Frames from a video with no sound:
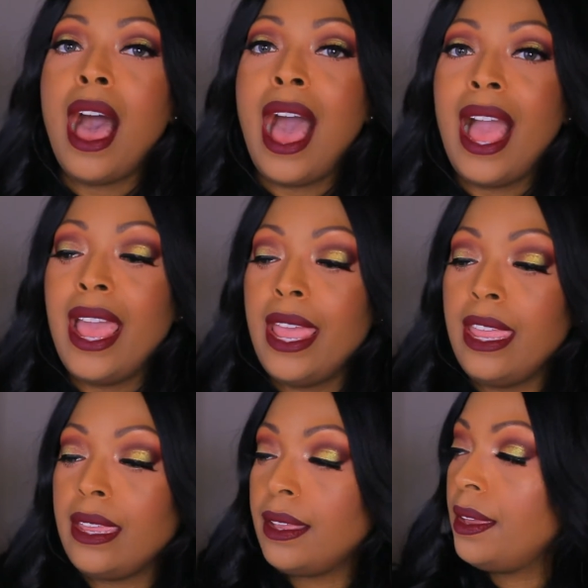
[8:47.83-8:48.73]

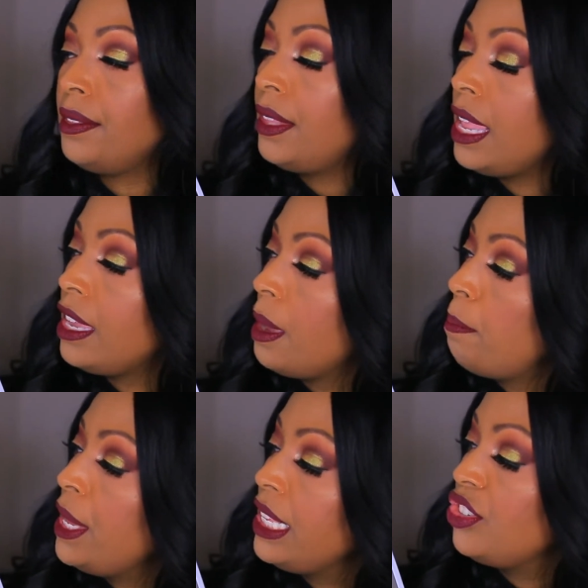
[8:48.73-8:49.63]
I think
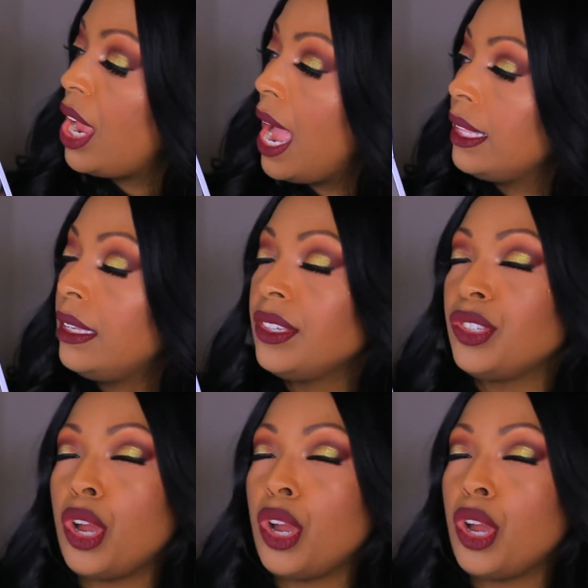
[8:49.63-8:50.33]
peach eye looks